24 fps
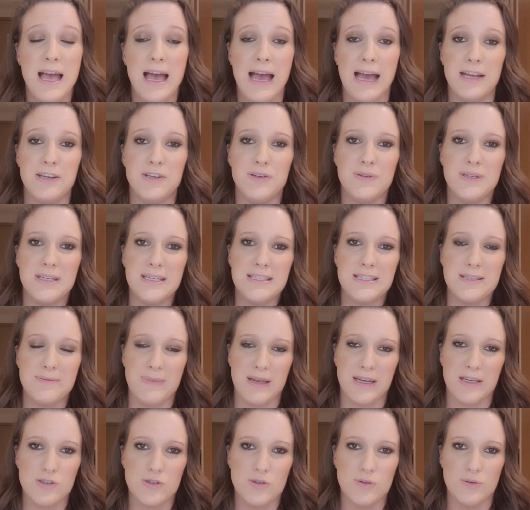And you need to
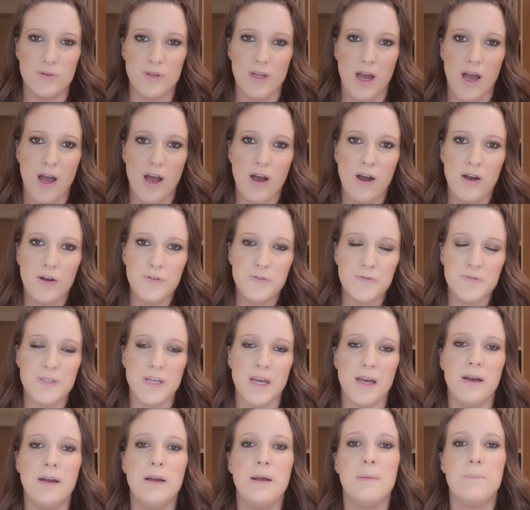make sure that
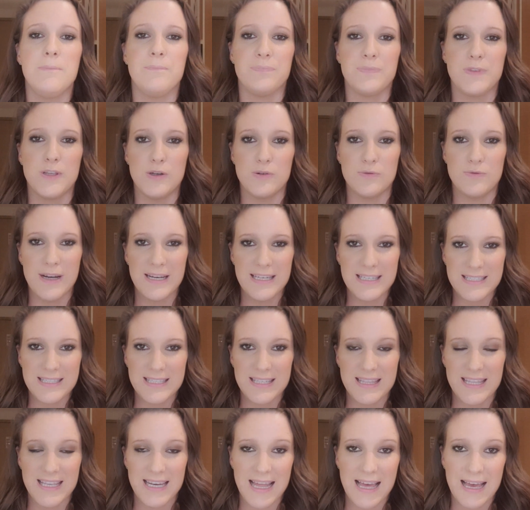after your rent
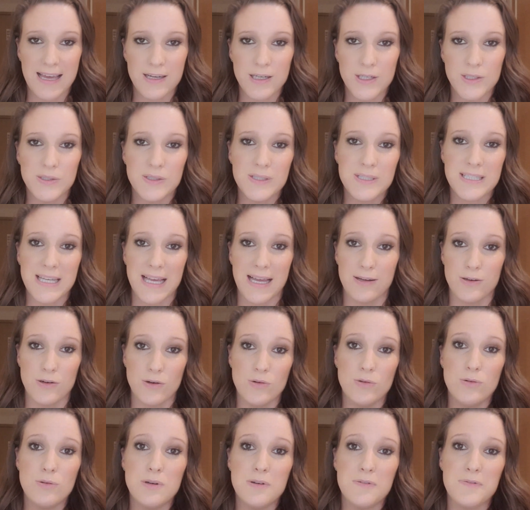to the landlord and
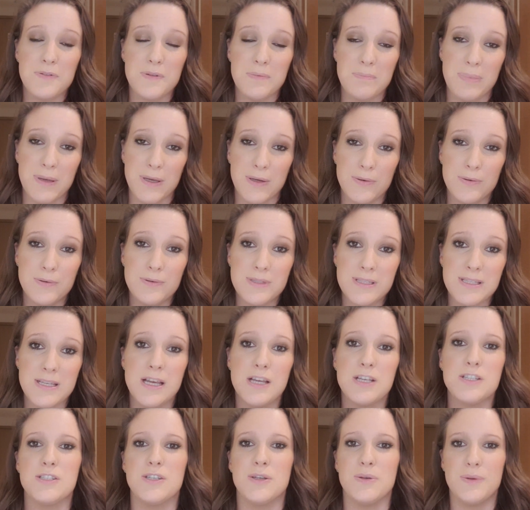all of the bills,
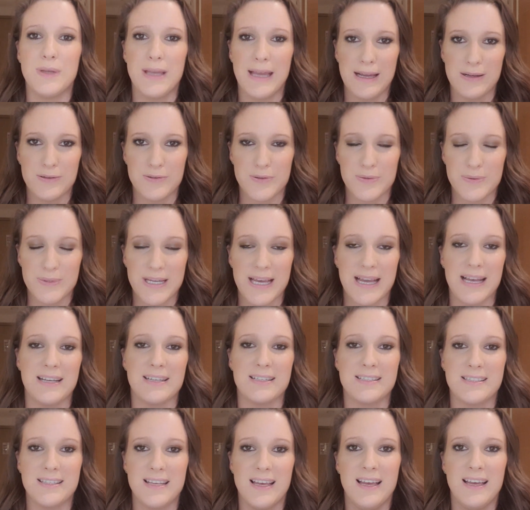so council
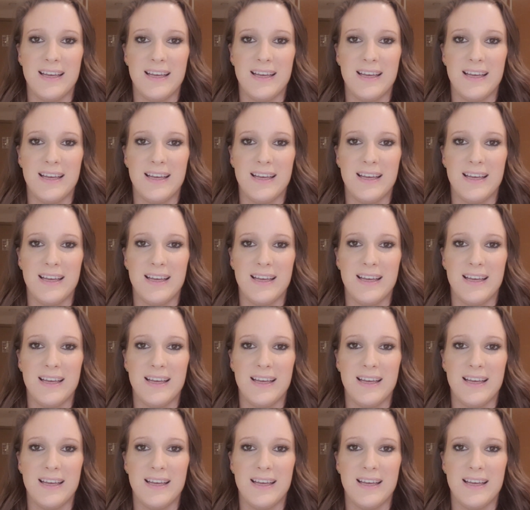tax,